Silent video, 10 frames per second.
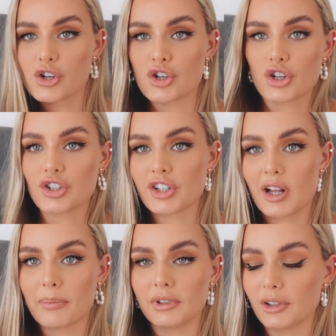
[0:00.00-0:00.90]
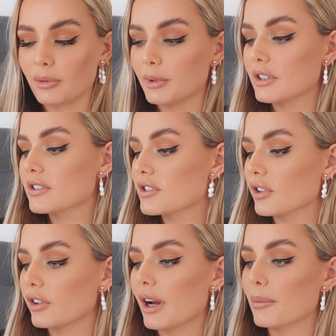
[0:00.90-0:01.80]
zhuzh it up a little bit.
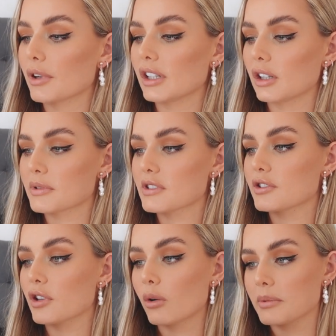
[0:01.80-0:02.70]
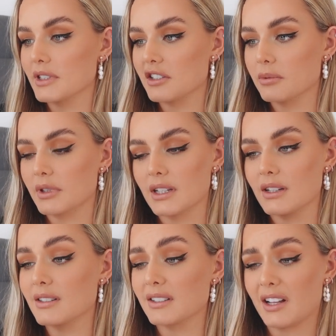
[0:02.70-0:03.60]
So I'm really so obsessed with
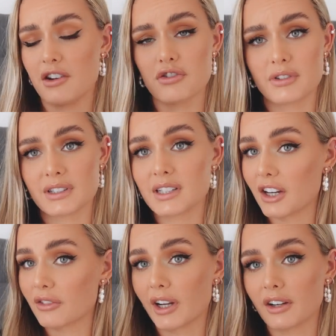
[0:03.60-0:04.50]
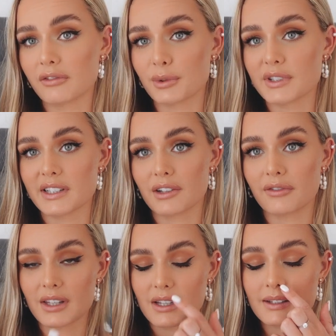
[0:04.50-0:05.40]
these. It's 110 rand for a set of
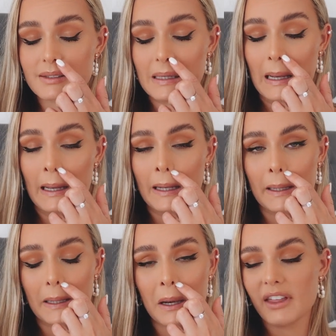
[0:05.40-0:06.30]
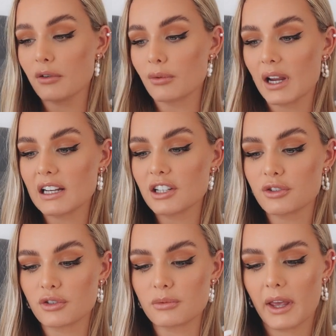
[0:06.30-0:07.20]
these, and they really
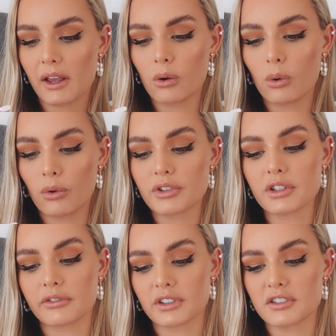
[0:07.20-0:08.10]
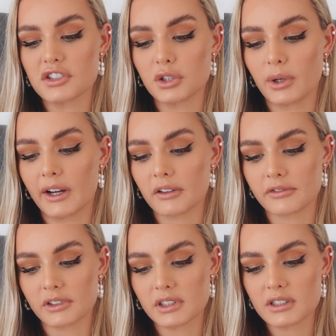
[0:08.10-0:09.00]
do make all the difference to your
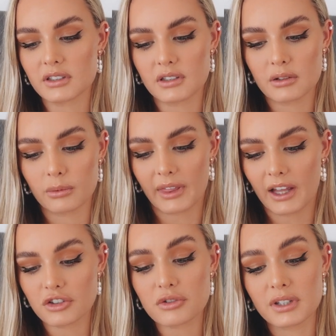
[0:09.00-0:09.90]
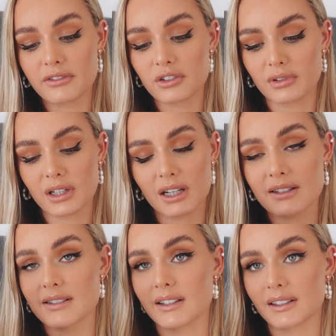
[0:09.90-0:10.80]
outfit without you even
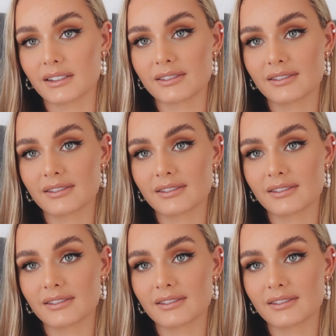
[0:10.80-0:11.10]
realizing